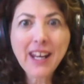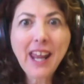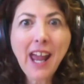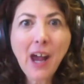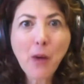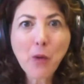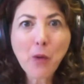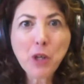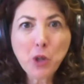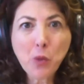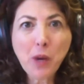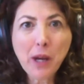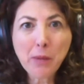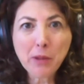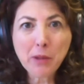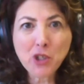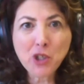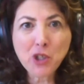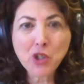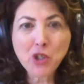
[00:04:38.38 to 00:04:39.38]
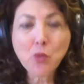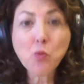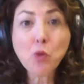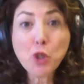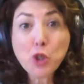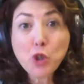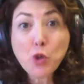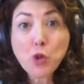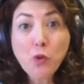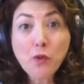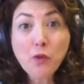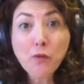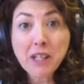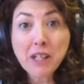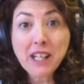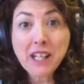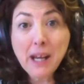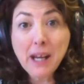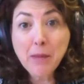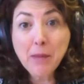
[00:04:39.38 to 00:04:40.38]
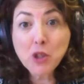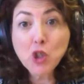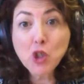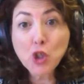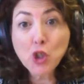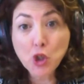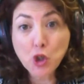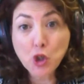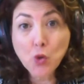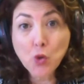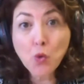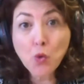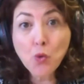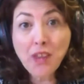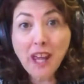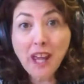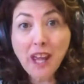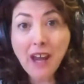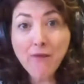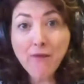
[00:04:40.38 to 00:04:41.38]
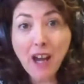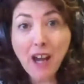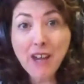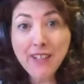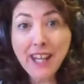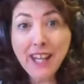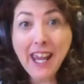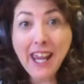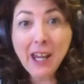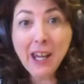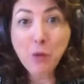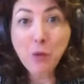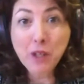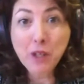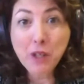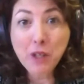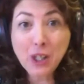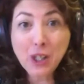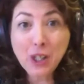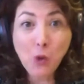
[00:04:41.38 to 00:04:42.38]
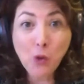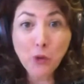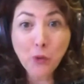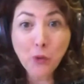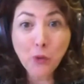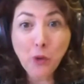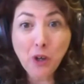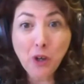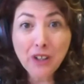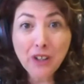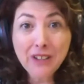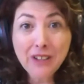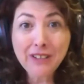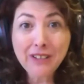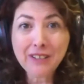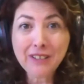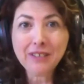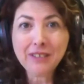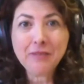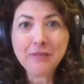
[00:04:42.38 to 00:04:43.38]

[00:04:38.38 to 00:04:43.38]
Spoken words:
And how were you able to do? Would you have been able to do that 5K with the old one?